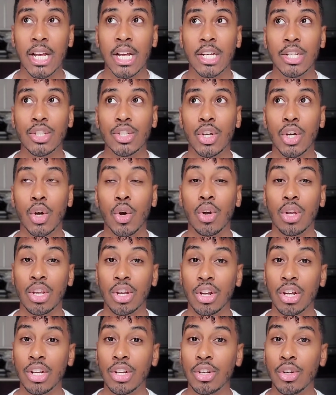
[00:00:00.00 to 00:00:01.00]
So
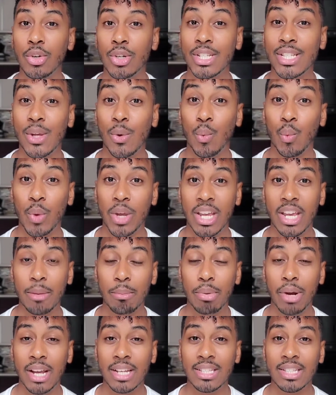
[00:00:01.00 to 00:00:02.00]
you're going to notice that
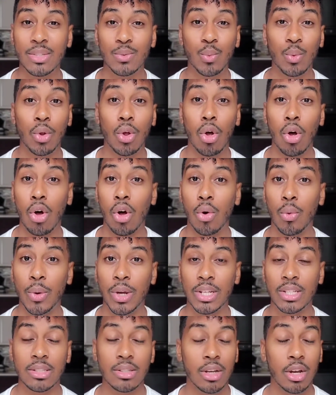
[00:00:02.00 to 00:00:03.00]
weekend prices will
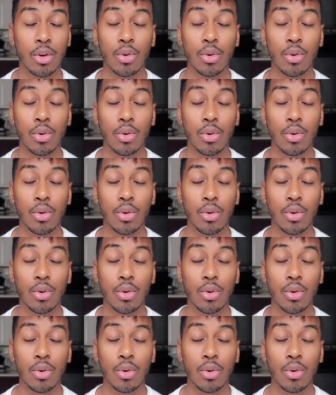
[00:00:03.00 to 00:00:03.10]
always,